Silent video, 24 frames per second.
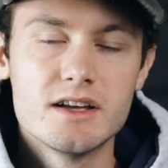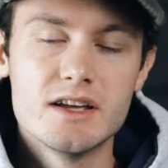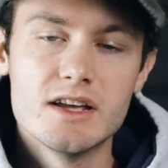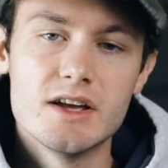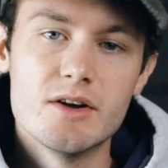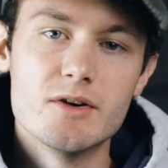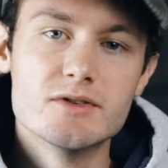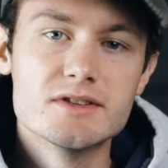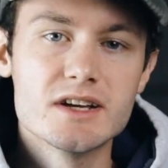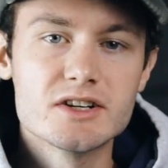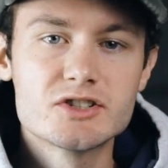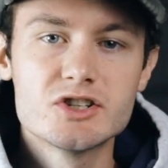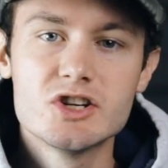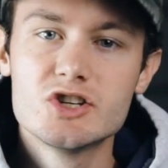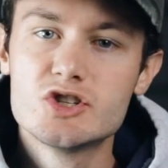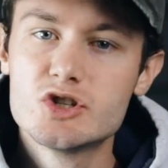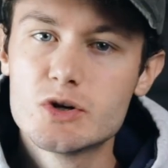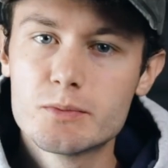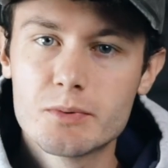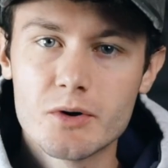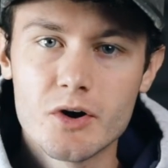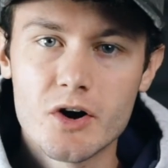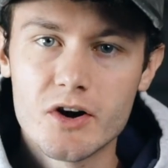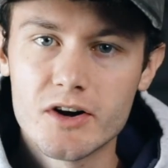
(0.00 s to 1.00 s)
It was actually
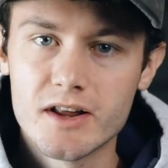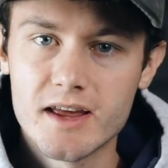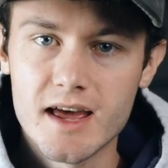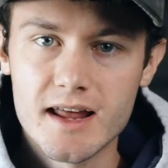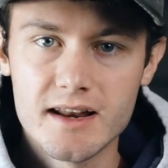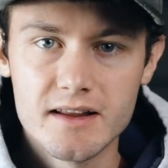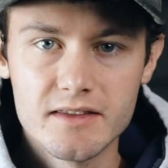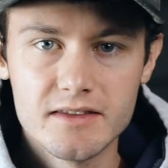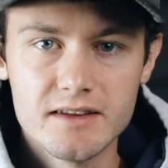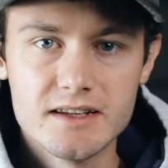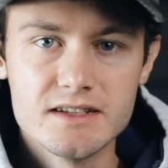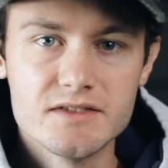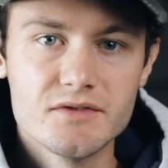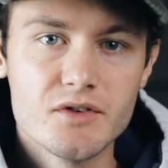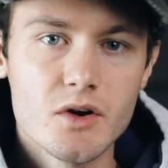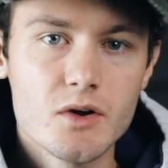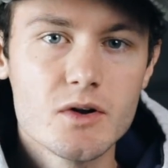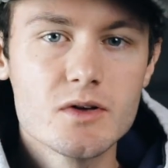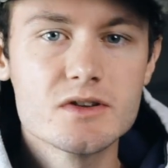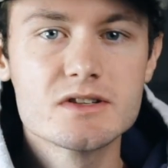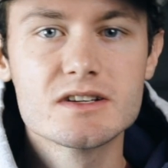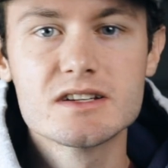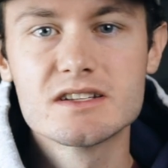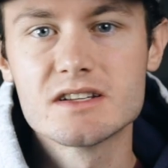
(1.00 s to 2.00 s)
super hard to edit these
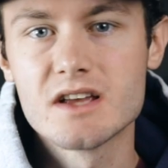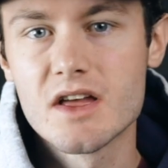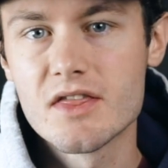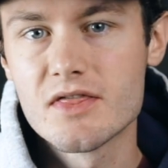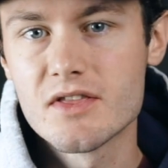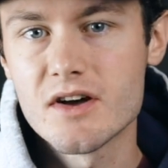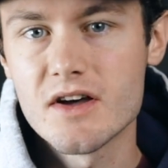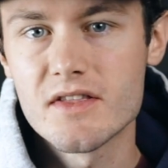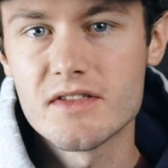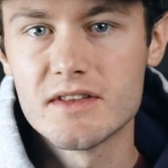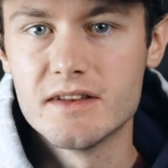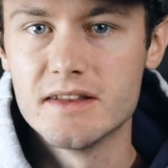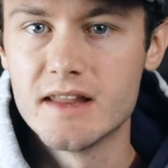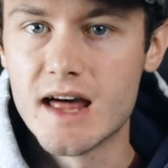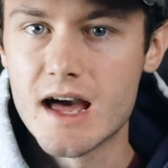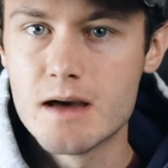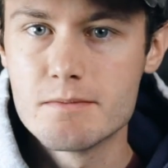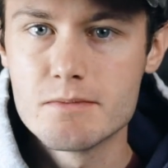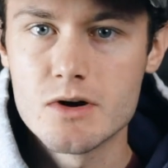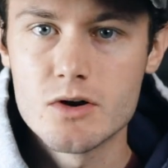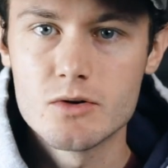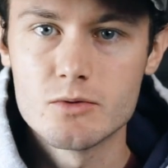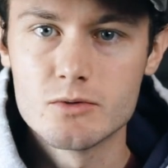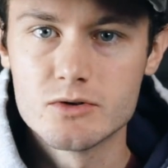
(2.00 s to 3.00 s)
photos because I thought the
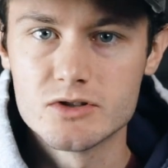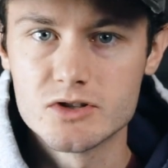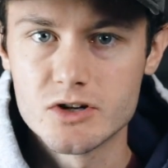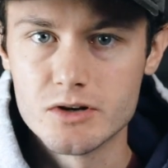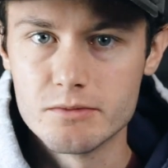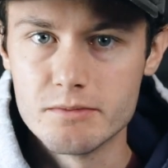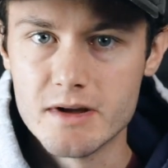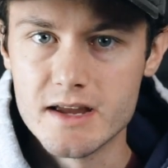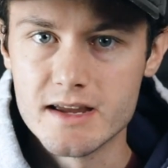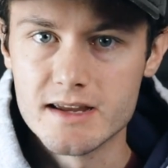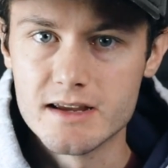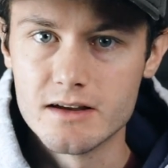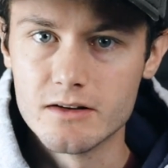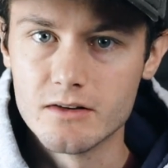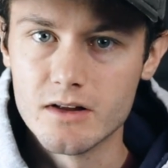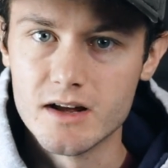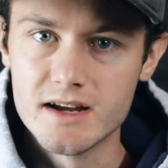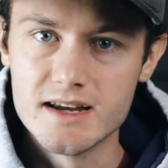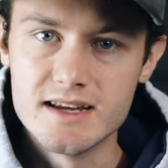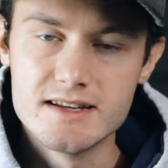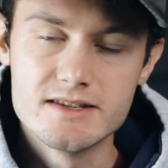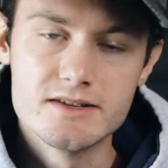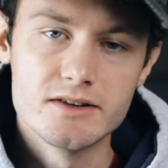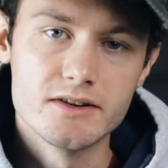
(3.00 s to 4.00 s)
night mode was going to make it a
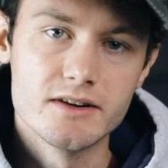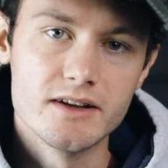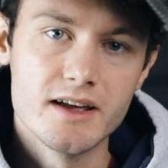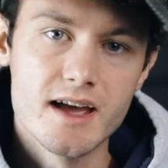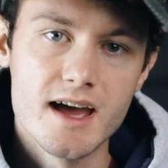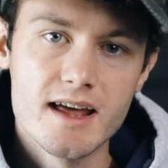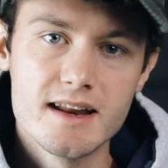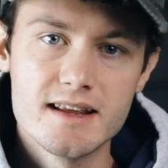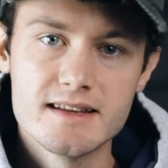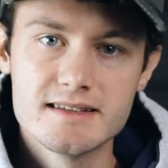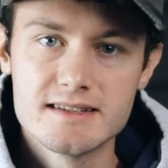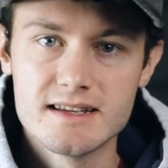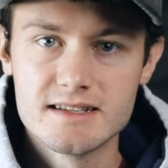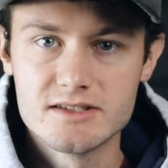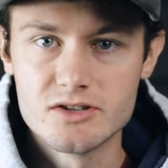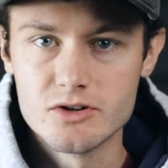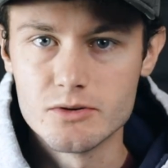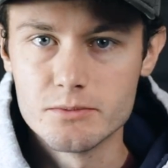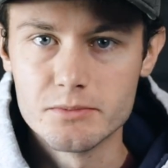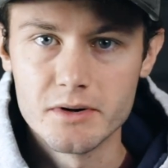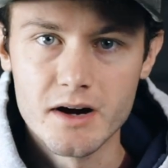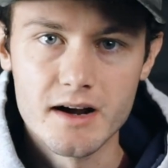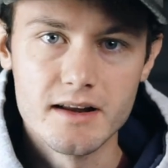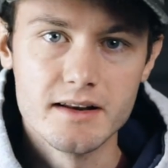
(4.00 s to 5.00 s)
lot easier to edit since
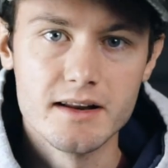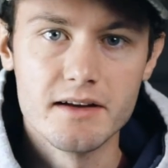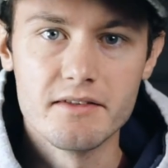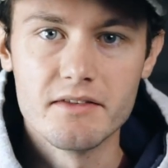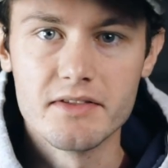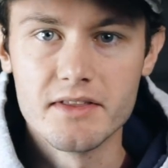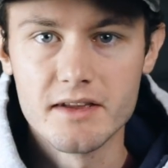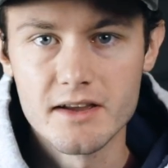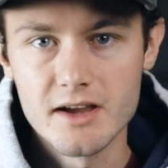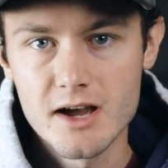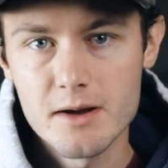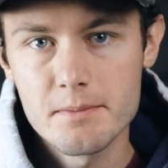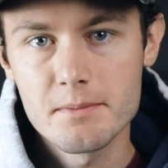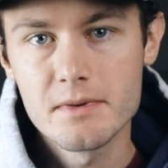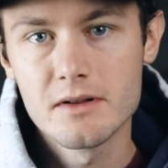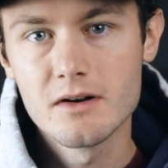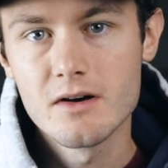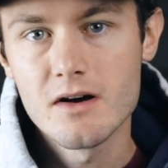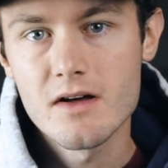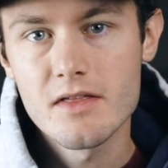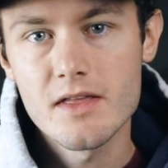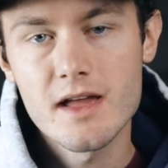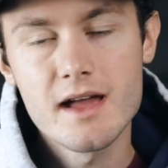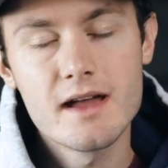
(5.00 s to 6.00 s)
it brightened everything up and
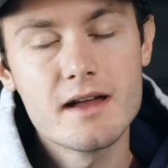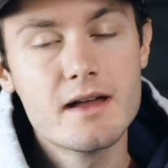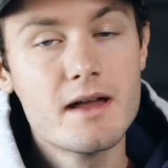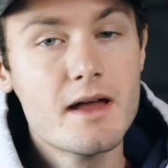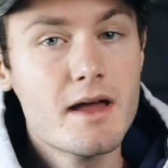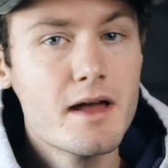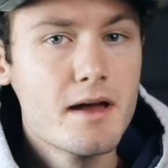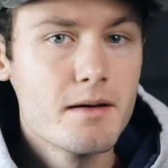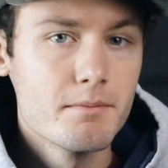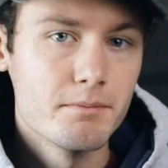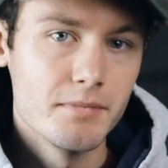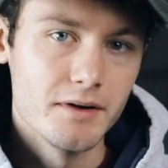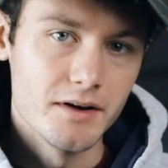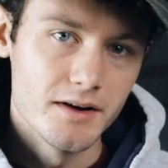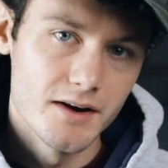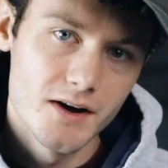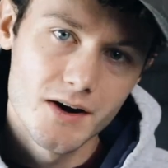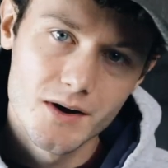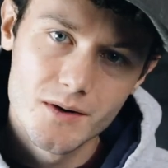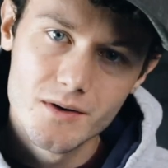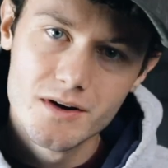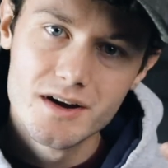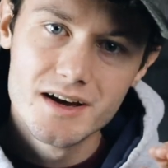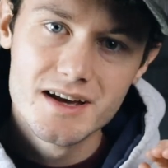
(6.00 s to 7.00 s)
all that. But
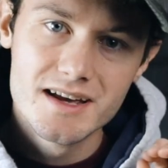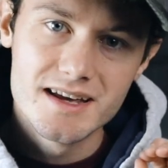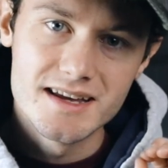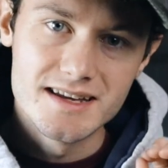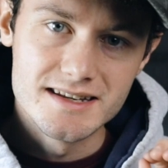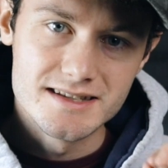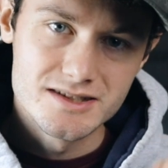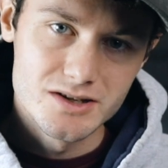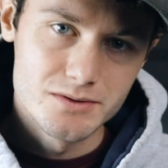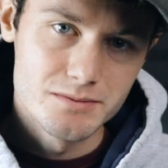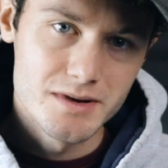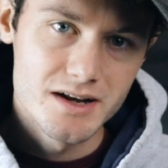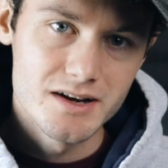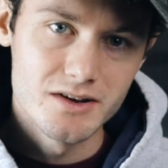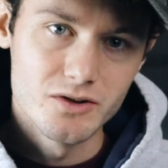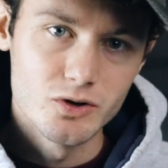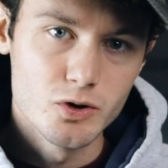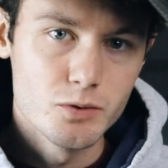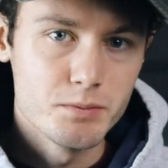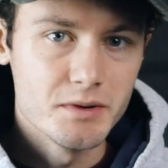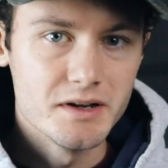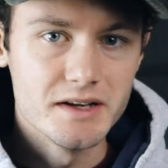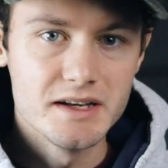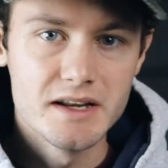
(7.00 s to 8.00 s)
no, it still made it a
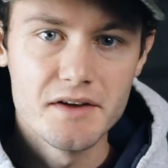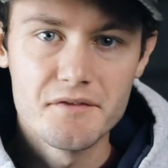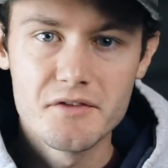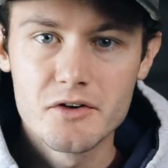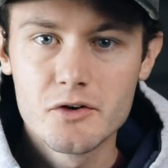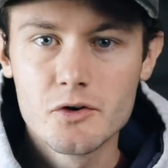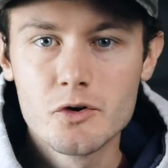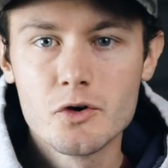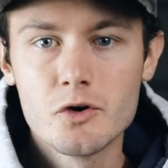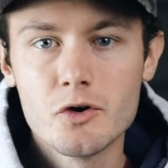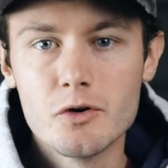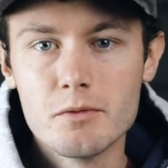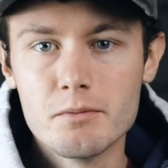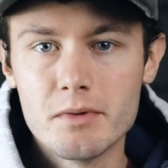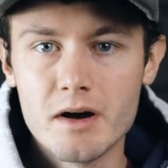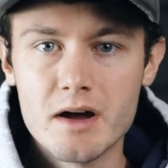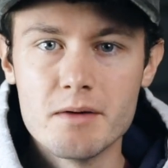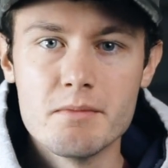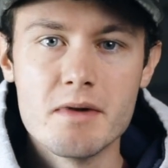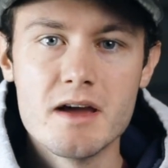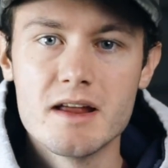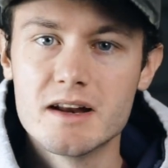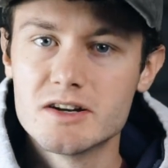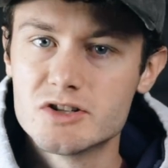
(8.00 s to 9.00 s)
little bit difficult, but I
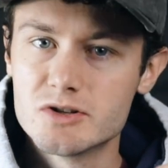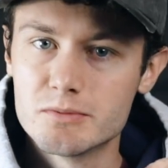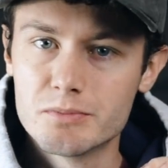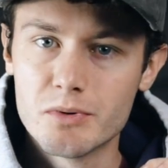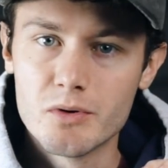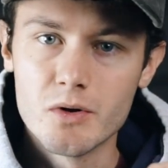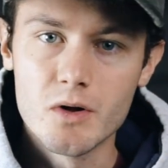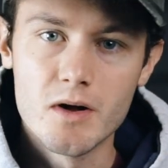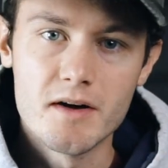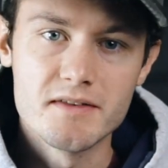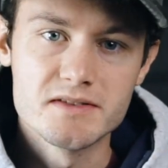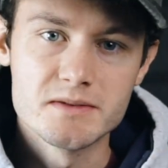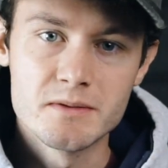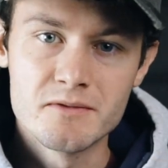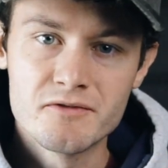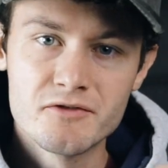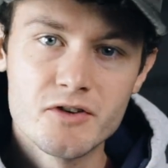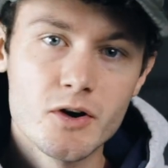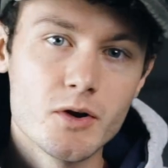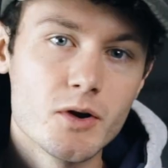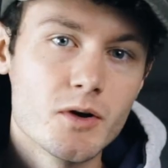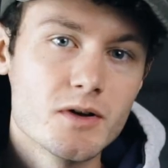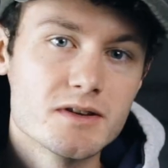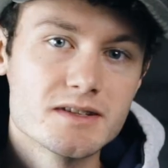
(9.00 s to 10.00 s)
managed to pull off some
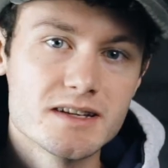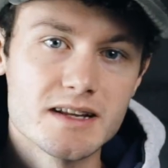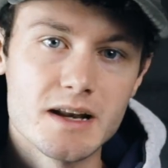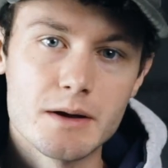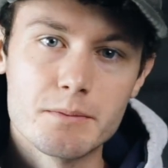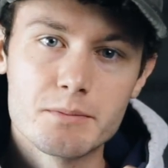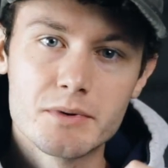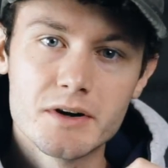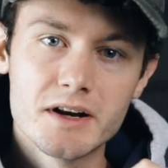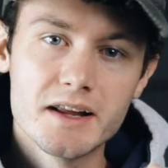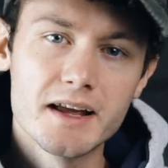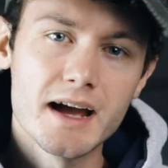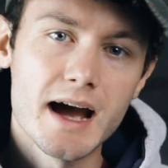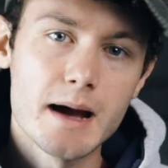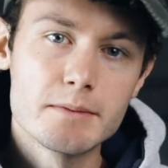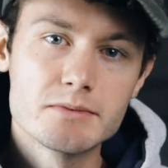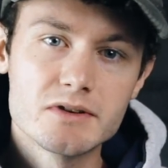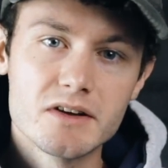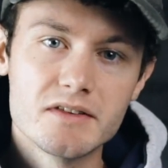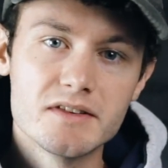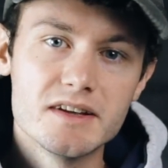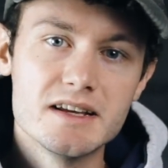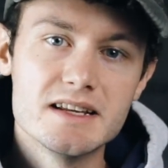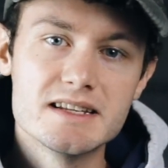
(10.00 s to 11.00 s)
photos and I'm pretty hyped
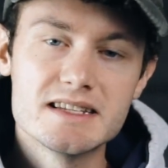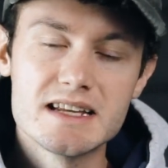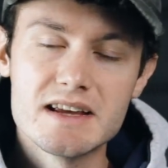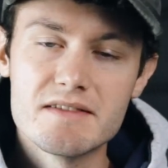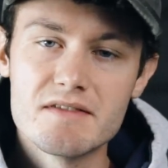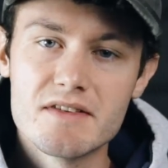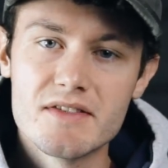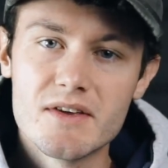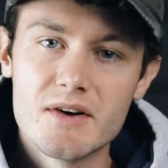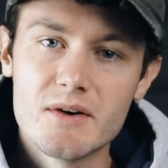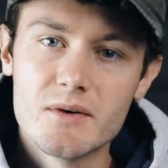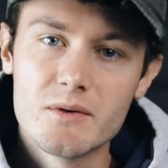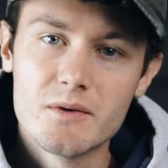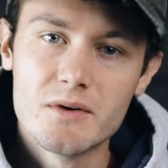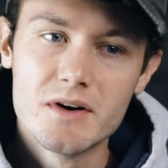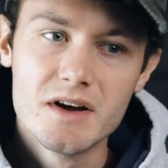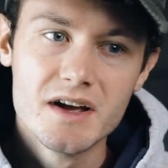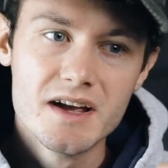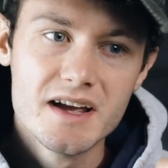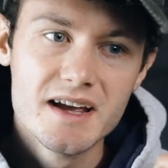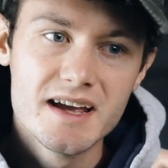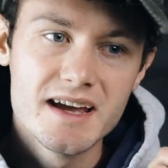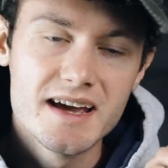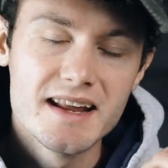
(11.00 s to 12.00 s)
on these even though
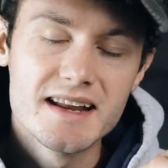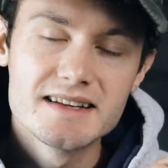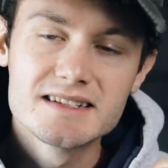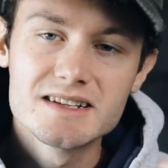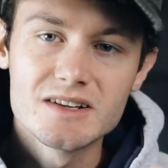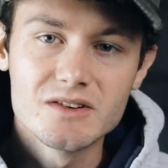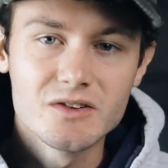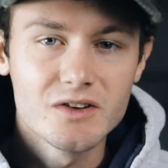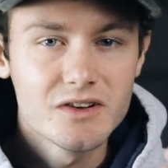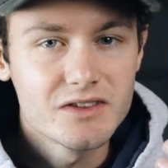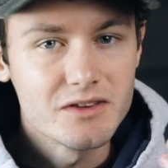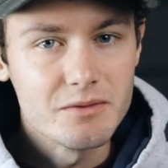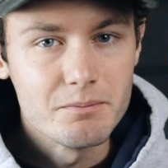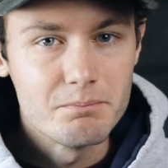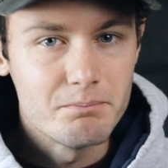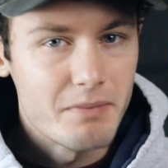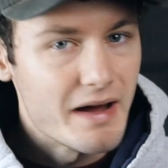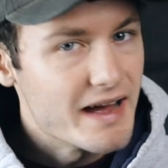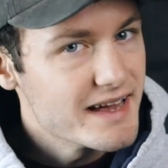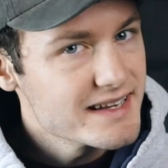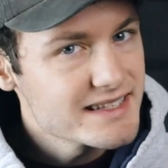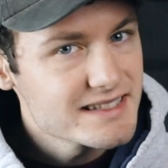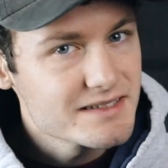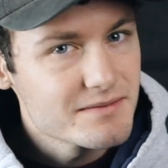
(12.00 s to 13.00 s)
it doesn't look the
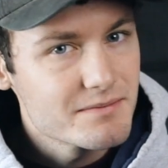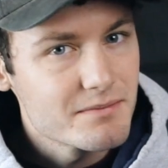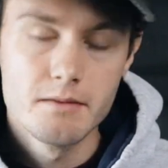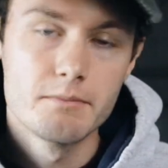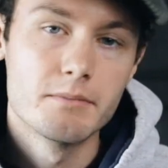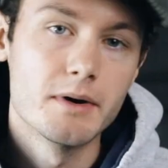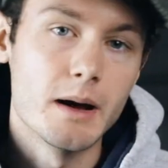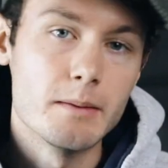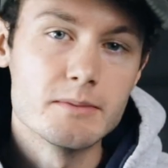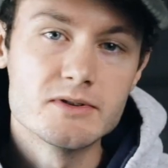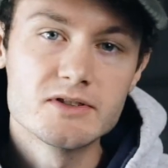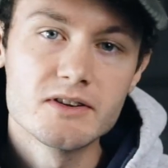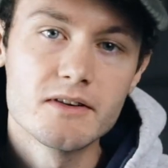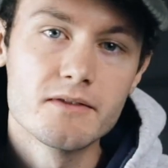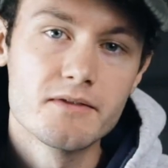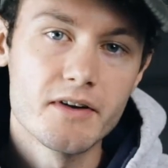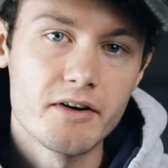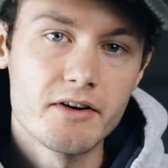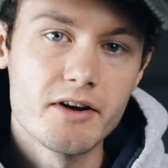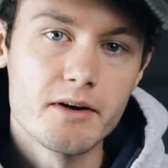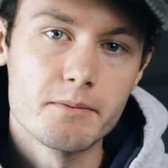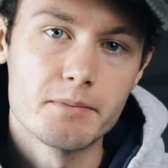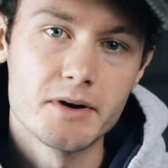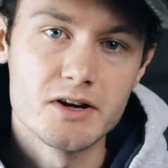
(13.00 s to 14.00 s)
best, but I'm still
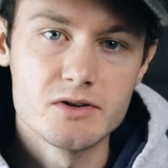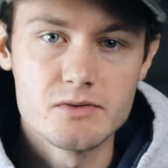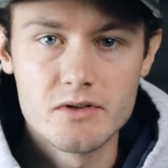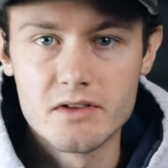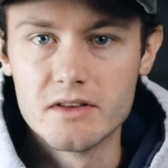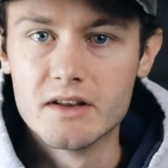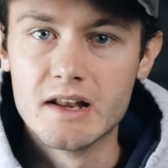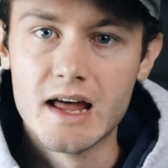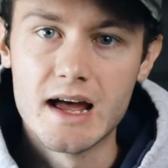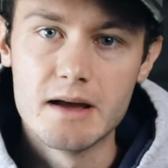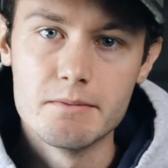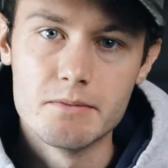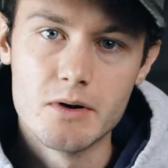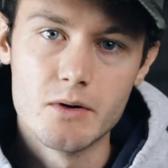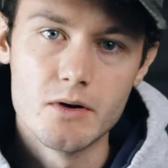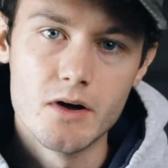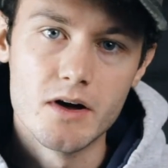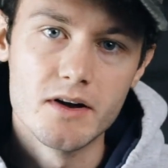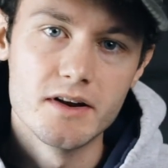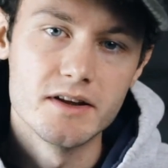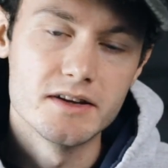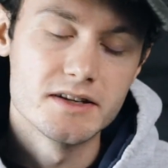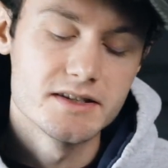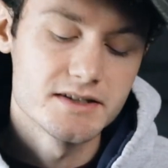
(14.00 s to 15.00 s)
very impressed with the night mode
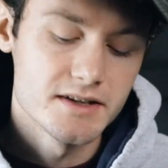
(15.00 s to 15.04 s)
on it.